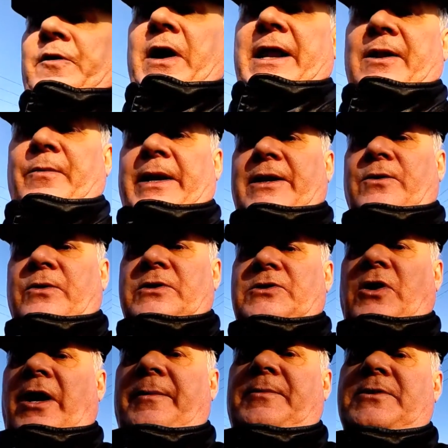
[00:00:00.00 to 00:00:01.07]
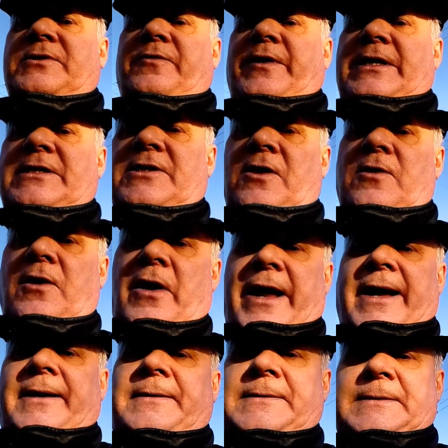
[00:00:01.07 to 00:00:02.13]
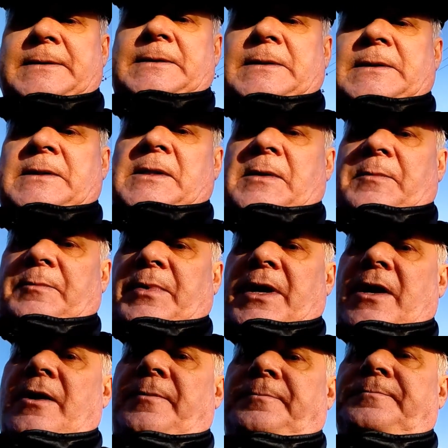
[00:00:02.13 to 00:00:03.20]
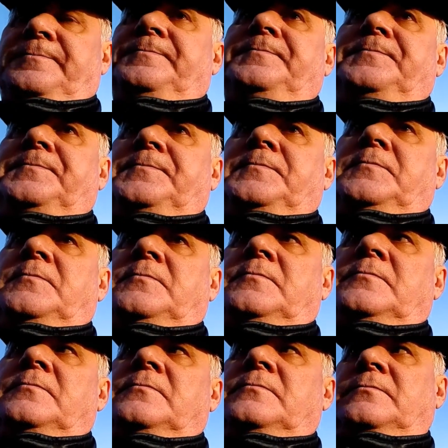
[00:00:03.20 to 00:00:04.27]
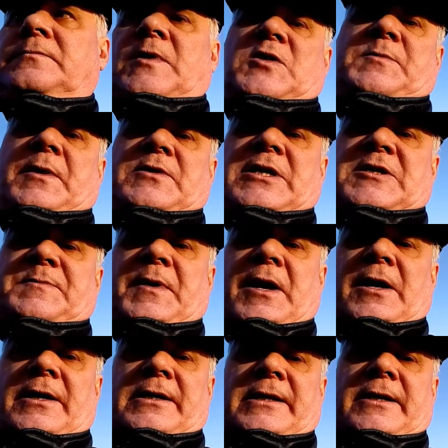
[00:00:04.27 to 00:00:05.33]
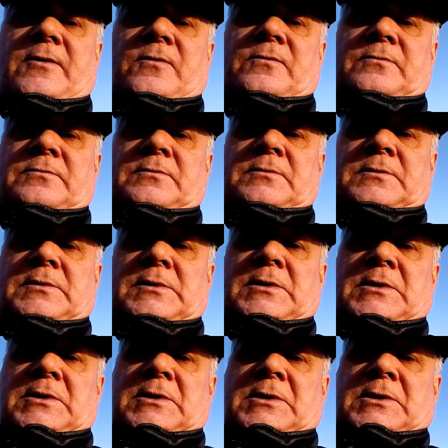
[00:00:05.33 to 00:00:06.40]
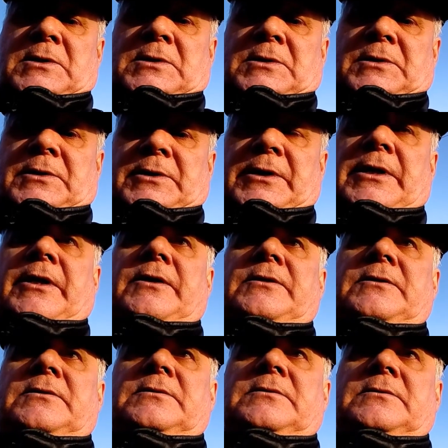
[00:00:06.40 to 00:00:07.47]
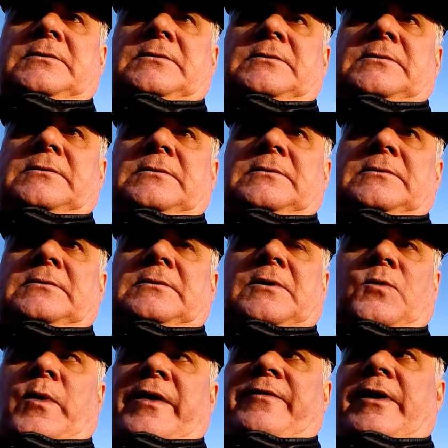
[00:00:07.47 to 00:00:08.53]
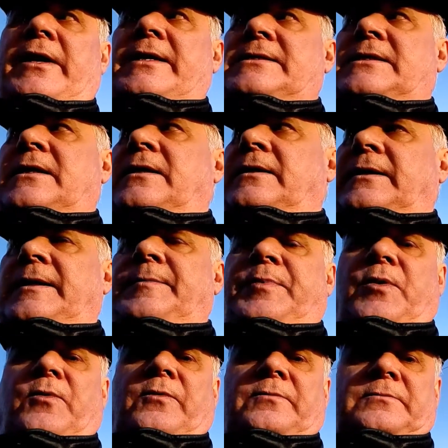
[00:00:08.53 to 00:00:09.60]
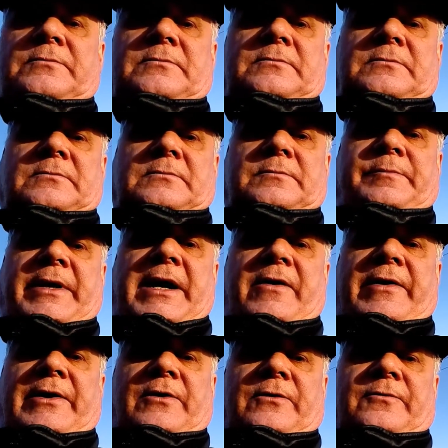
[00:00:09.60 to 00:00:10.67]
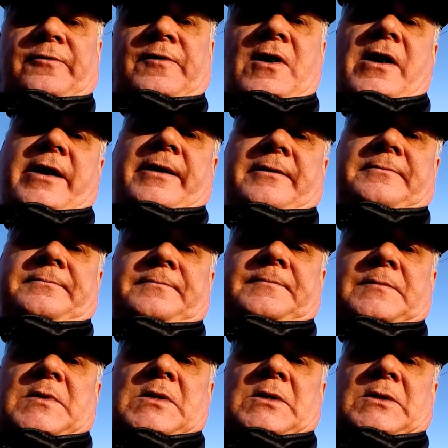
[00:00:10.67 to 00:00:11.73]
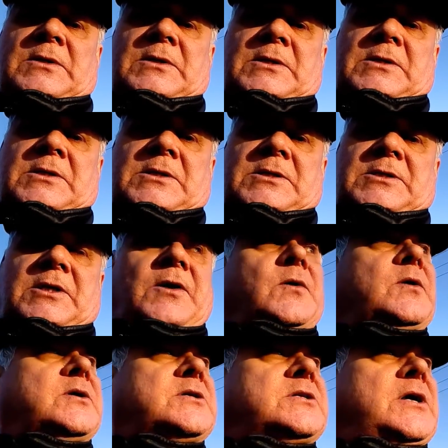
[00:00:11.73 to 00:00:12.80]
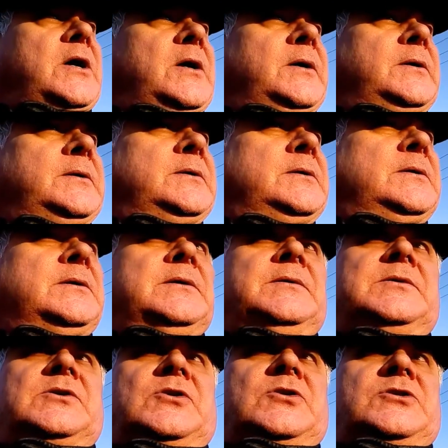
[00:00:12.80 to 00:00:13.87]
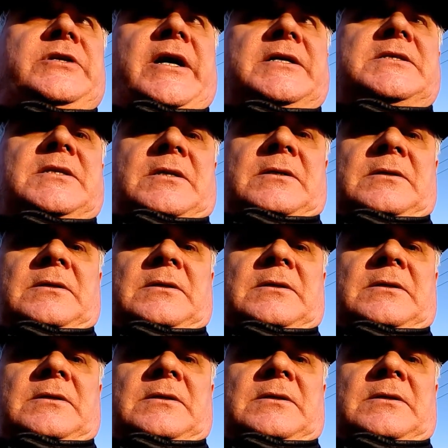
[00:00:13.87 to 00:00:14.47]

fighting the wind all the time because the thing's so light. But I suppose that's part of the deal. You know, the weather has an important bearing on flying. So it was a good test.